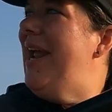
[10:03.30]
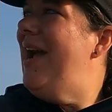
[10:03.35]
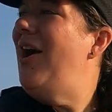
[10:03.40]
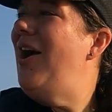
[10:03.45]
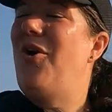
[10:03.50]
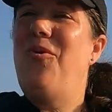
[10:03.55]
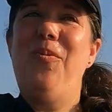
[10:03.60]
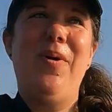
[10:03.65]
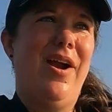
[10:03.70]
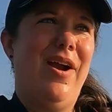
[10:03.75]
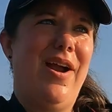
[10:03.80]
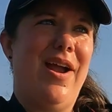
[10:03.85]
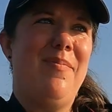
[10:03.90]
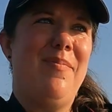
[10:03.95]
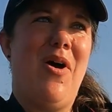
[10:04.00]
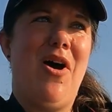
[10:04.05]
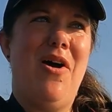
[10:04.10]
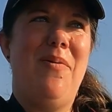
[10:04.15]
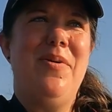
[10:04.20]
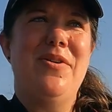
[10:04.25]
now where
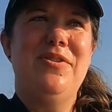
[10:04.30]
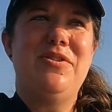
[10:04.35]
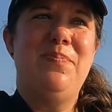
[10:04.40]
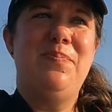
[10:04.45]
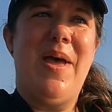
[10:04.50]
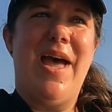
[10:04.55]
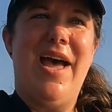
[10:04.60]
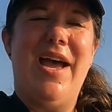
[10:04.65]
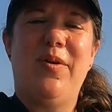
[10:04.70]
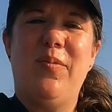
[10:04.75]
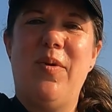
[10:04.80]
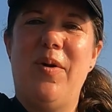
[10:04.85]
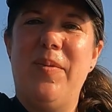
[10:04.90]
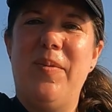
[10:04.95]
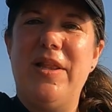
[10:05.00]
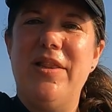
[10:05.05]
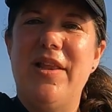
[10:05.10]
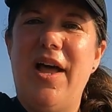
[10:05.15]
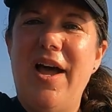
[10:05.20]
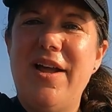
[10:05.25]
I'm almost back where
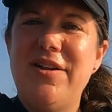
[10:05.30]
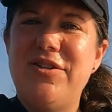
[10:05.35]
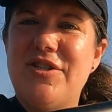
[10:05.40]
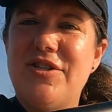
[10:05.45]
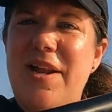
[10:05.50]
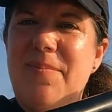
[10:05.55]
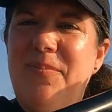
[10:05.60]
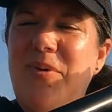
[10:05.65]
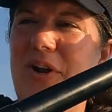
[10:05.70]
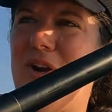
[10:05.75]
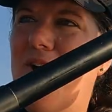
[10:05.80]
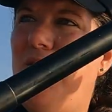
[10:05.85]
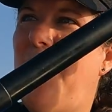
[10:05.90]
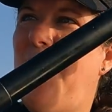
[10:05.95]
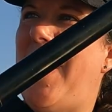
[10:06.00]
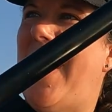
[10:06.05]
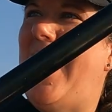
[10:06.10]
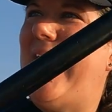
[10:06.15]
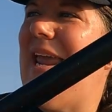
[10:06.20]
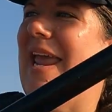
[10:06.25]
we launched, and I'm gonna go
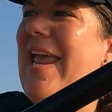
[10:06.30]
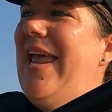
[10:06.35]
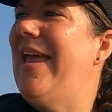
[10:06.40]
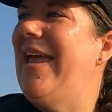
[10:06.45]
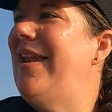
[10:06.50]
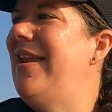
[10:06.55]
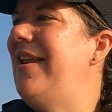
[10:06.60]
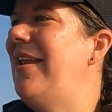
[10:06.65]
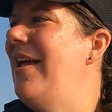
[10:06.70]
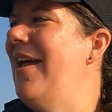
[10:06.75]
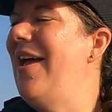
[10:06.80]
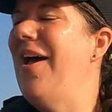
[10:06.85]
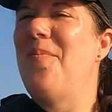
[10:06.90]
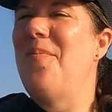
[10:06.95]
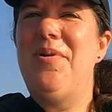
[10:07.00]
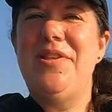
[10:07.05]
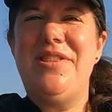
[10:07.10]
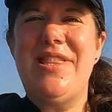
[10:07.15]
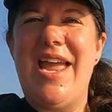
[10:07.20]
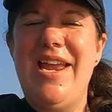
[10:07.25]
back in.
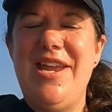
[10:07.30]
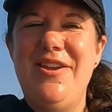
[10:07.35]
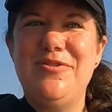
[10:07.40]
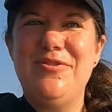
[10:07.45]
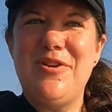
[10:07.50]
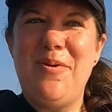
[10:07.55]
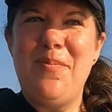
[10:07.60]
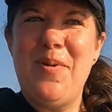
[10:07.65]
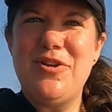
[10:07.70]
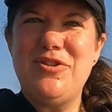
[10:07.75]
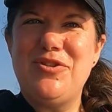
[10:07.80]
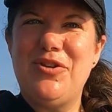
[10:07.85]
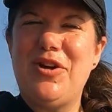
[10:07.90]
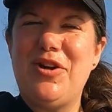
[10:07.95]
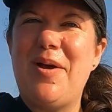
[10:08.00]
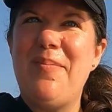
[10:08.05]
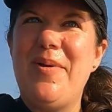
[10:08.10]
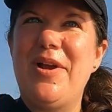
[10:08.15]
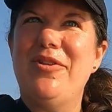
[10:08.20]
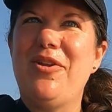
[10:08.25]
But thank you so much for
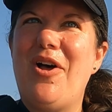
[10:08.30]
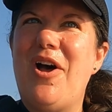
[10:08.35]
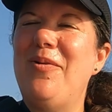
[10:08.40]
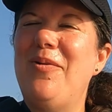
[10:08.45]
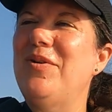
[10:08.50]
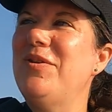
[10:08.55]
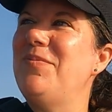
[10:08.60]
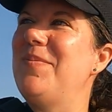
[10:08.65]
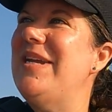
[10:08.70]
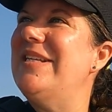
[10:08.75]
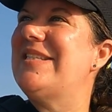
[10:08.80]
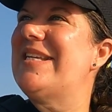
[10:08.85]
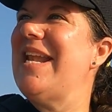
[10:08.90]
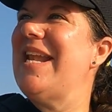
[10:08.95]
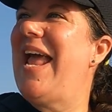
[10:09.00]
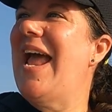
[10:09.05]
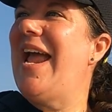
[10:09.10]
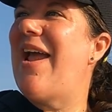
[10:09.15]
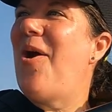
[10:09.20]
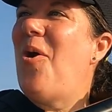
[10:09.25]
coming along with me
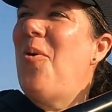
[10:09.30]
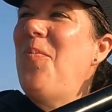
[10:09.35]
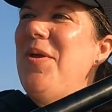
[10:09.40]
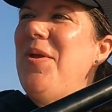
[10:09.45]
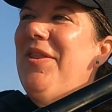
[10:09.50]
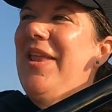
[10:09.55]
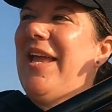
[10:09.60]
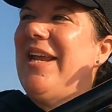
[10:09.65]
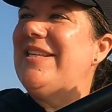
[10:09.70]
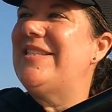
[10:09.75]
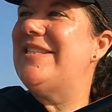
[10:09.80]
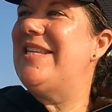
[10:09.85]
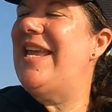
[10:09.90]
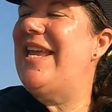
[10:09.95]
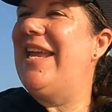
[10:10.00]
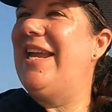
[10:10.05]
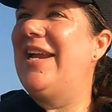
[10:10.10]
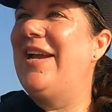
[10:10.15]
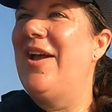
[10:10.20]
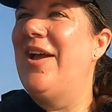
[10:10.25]
today. I hope you like
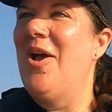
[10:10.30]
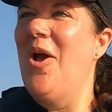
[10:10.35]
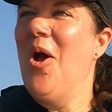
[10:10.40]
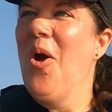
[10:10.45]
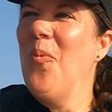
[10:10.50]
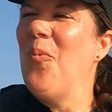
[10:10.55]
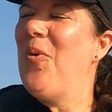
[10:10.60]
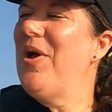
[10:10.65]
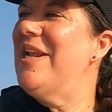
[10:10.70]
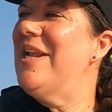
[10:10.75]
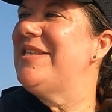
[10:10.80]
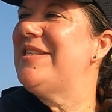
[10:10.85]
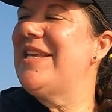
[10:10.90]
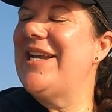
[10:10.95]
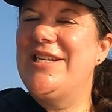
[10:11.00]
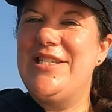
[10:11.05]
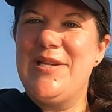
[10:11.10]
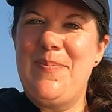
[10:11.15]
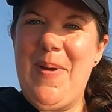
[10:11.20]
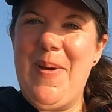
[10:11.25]
seeing what it's
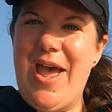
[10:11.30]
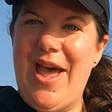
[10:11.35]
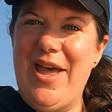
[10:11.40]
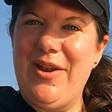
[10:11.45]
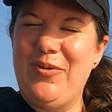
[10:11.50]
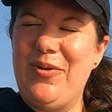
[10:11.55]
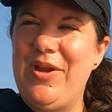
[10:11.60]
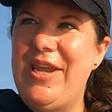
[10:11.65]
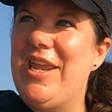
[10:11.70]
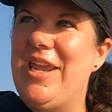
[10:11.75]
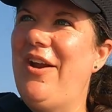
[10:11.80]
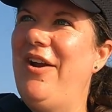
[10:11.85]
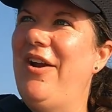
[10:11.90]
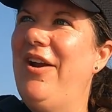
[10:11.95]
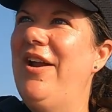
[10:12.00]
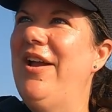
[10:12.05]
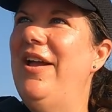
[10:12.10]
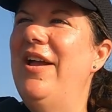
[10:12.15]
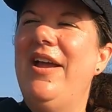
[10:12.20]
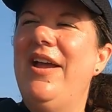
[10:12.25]
like to paddle
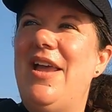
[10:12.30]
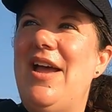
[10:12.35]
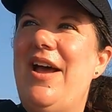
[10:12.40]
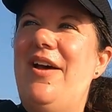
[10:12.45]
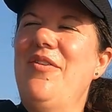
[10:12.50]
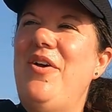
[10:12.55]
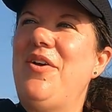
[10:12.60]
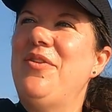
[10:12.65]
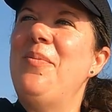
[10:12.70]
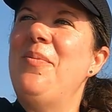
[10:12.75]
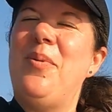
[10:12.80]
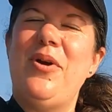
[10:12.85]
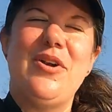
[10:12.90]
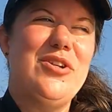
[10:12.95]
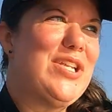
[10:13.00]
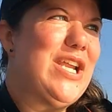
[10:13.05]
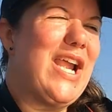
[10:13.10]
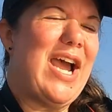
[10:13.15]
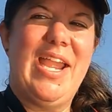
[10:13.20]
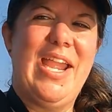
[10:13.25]
here along the
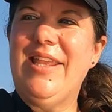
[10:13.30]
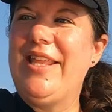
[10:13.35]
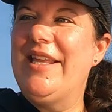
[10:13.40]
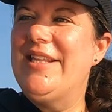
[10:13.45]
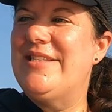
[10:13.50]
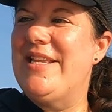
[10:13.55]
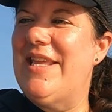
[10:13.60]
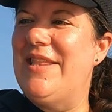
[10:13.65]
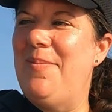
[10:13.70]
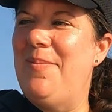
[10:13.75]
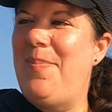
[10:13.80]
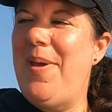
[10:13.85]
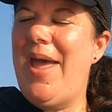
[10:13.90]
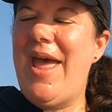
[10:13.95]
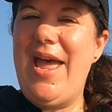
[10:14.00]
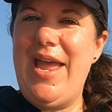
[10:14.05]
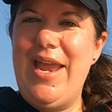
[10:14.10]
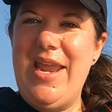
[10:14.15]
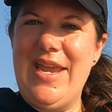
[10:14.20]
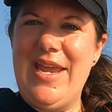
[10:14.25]
Marshy Islands in the
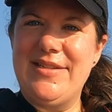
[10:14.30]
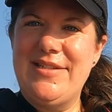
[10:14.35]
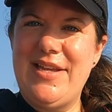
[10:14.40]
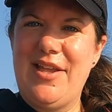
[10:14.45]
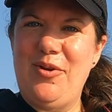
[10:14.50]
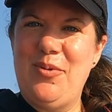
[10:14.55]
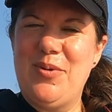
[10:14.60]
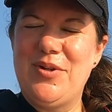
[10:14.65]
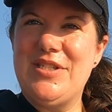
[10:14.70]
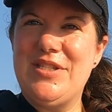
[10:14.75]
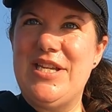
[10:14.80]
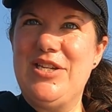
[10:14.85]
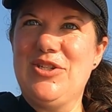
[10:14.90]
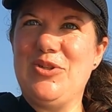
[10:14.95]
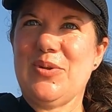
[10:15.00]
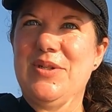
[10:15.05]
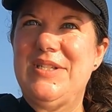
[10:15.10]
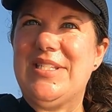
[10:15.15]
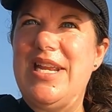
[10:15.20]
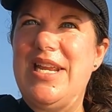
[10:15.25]
Bay in Delaware
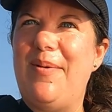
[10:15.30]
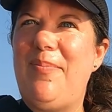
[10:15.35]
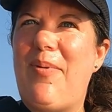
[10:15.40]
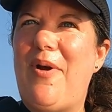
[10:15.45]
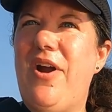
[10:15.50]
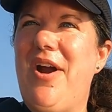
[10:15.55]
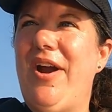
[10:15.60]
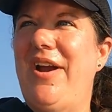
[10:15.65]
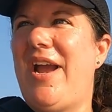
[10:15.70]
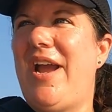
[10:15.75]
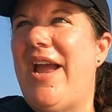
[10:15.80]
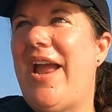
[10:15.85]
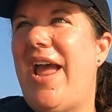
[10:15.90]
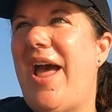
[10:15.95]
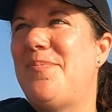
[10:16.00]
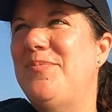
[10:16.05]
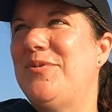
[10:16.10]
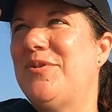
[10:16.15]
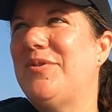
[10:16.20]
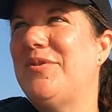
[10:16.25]
Seashore State Park. I
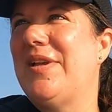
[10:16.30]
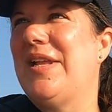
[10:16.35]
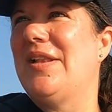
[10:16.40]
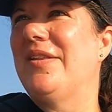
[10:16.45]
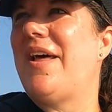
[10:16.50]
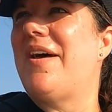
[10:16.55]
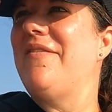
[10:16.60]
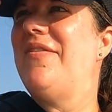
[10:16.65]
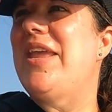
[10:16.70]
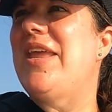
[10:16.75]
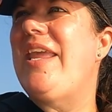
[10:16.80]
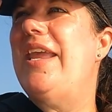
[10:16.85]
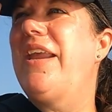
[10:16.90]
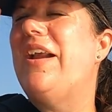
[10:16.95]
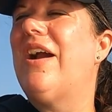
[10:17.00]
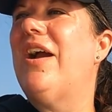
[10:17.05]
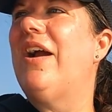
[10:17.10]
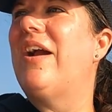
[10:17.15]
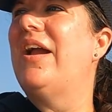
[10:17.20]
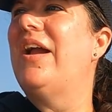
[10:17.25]
absolutely love it
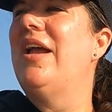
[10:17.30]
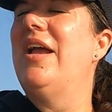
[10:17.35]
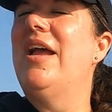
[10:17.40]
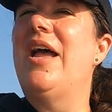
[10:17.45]
here.